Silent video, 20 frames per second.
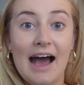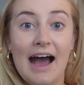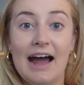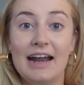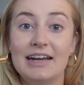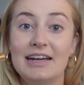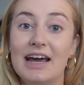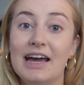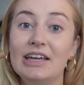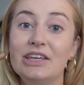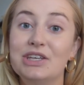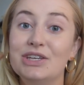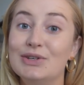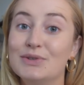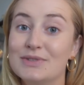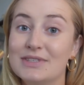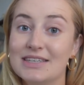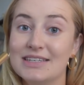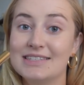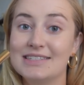I did not
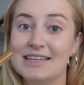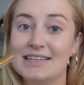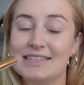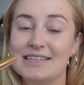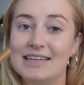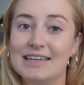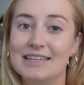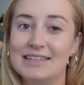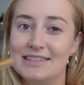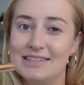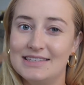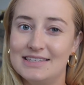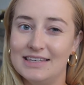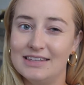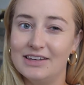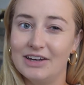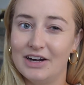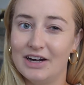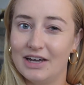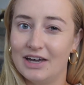use this as a
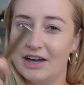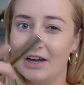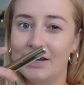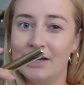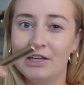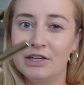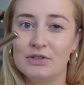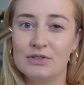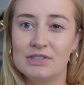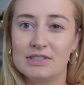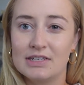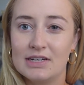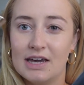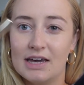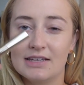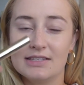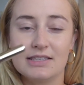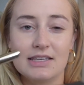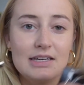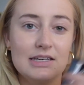concealer, I kind of used it
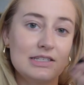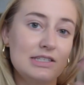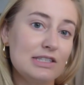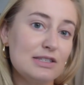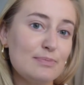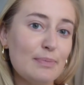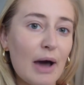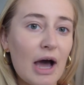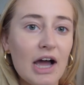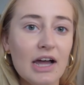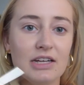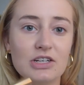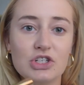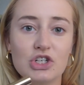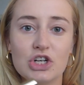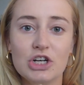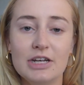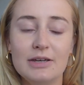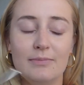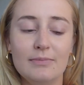as like a spot
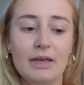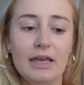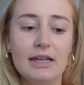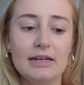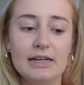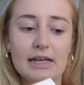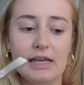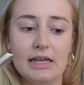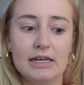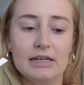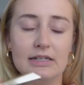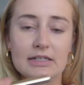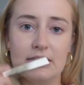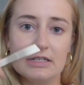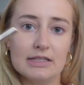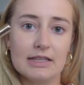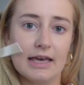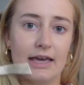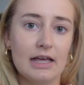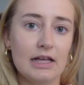treatment and
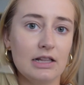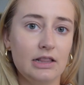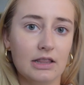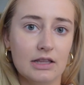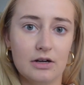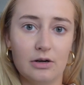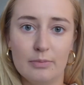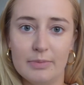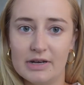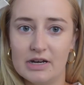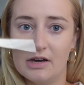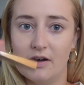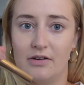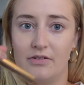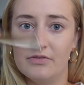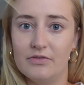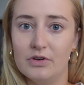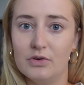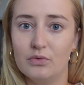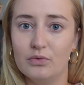like a little bit
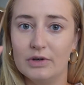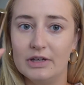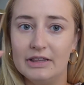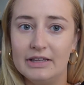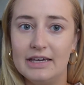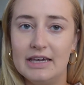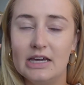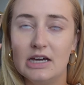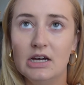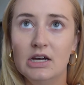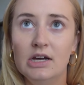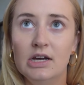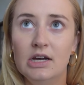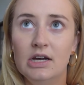of really